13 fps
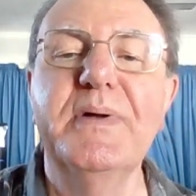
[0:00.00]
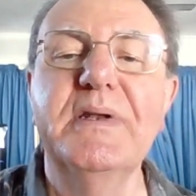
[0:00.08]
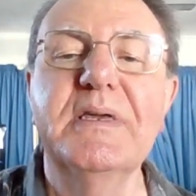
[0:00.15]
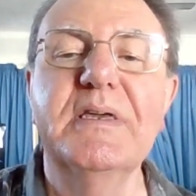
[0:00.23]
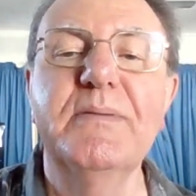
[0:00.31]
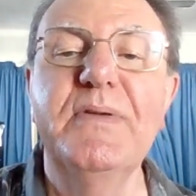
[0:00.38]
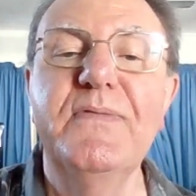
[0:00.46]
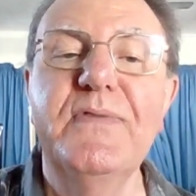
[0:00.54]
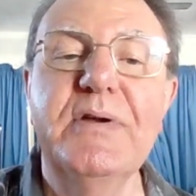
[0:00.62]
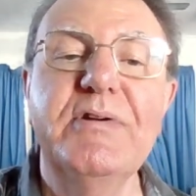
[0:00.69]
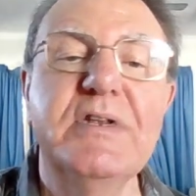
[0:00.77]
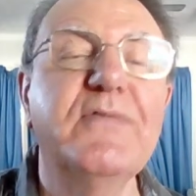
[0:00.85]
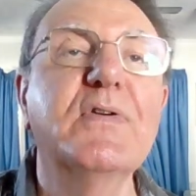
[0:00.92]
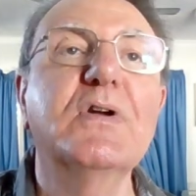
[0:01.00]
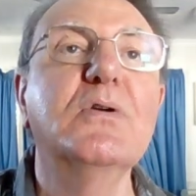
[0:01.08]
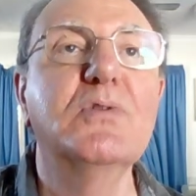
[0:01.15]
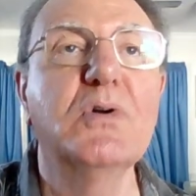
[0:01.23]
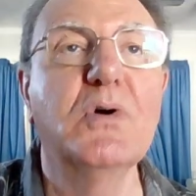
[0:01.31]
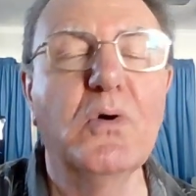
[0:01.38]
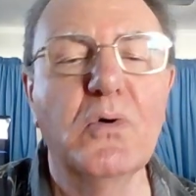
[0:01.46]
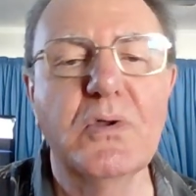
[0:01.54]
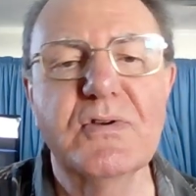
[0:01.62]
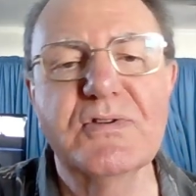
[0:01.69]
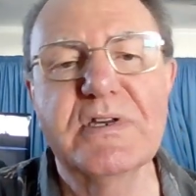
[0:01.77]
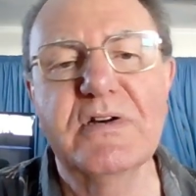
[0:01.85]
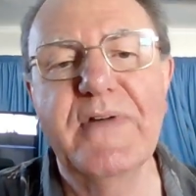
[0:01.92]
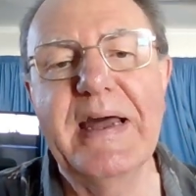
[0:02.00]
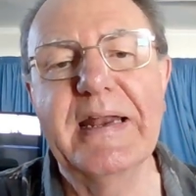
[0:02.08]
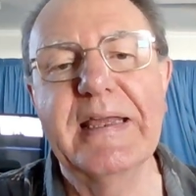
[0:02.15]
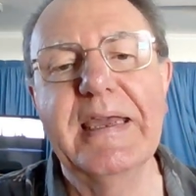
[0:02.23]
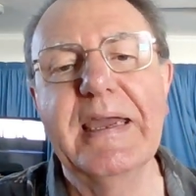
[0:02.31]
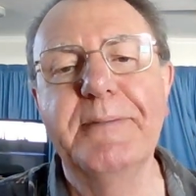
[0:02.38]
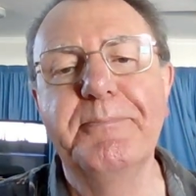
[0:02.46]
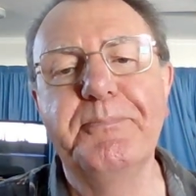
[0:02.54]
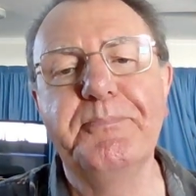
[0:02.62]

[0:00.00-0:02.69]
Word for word: and it can be very difficult to haul yourself out again.